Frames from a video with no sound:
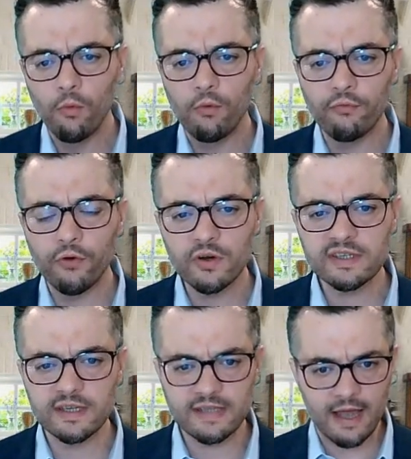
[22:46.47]
First
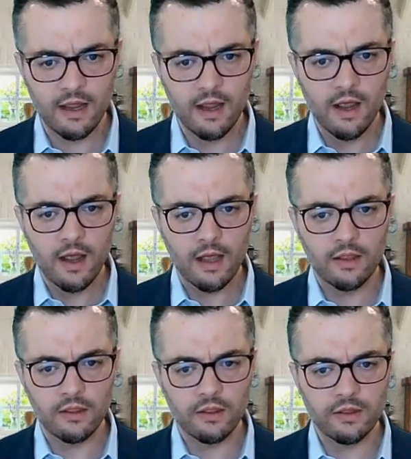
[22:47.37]
is that
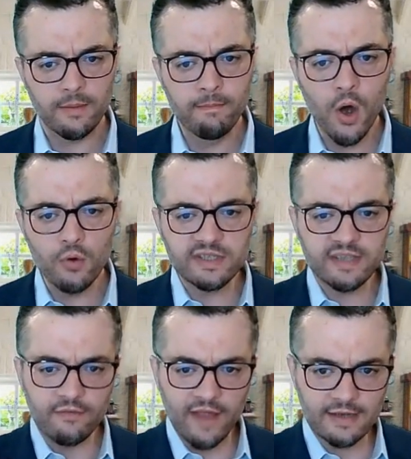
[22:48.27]
the most
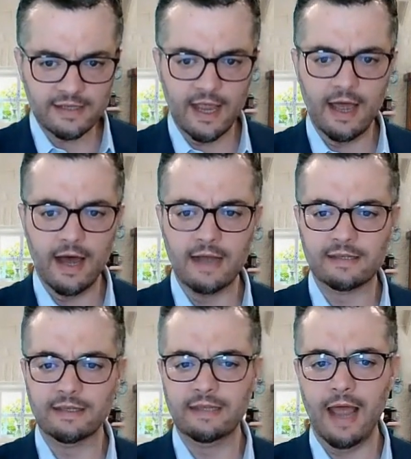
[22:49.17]
advanced AIs
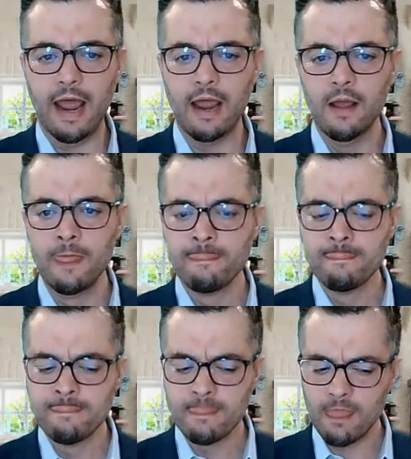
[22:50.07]
today,
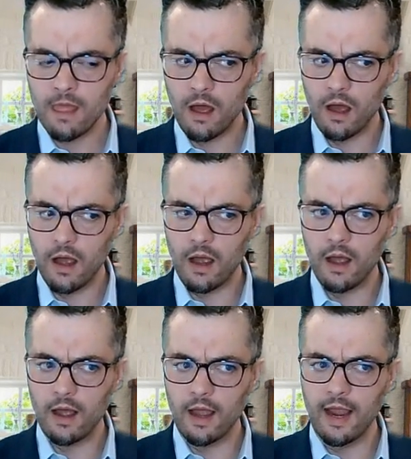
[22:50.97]

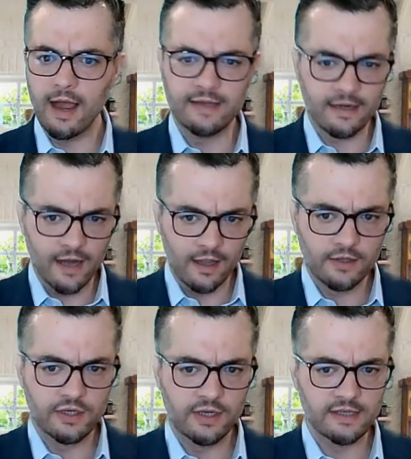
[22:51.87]
AI
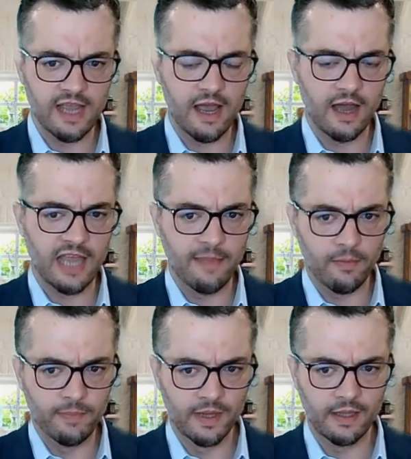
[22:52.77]
technologies, AI
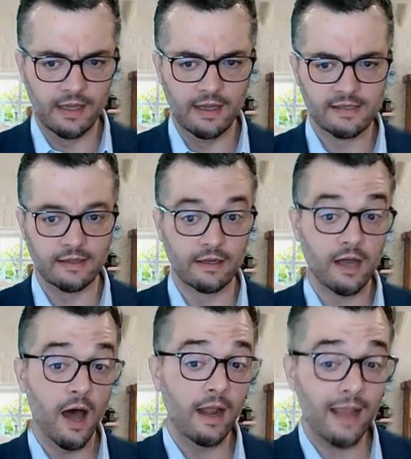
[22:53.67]
capabilities, the
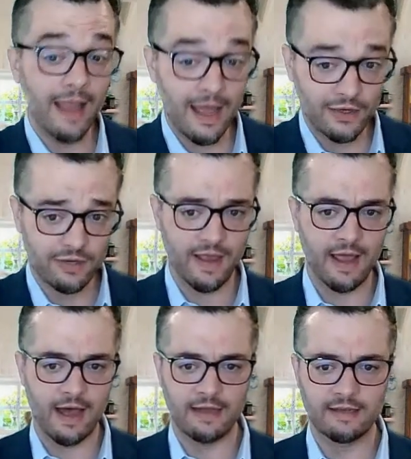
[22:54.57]
cutting edge of
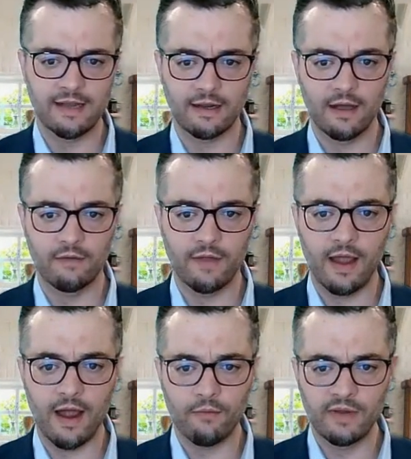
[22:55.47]

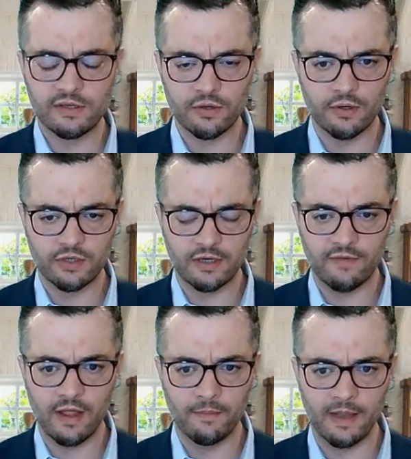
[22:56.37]
AI research and
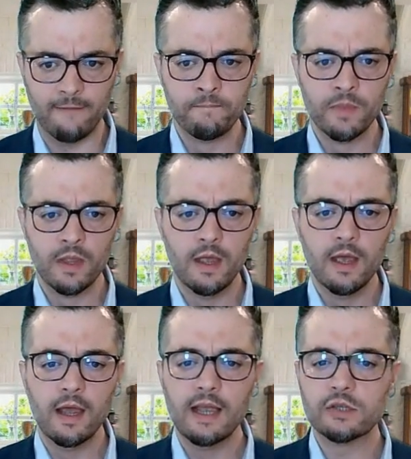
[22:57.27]
development
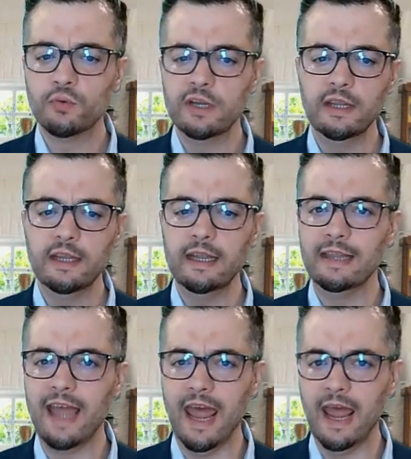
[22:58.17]
is really in
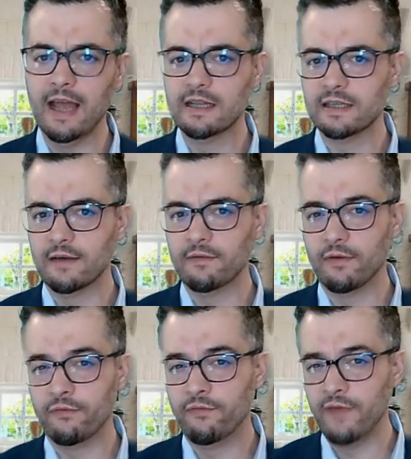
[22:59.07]
the hands of a
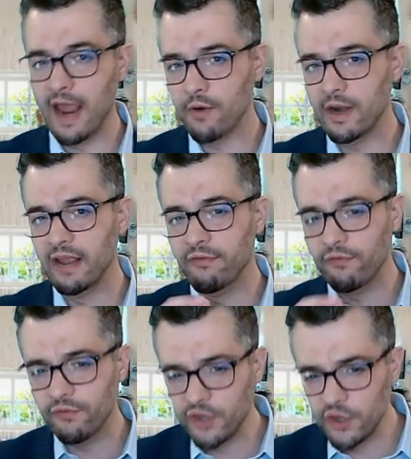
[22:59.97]
very
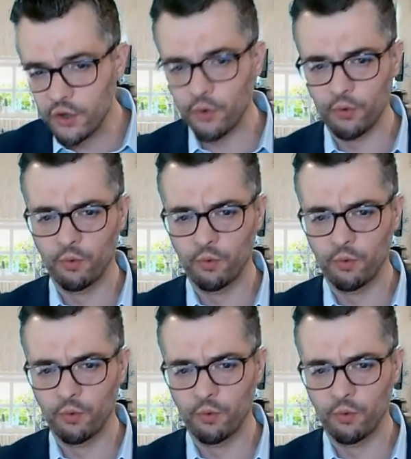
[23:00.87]
few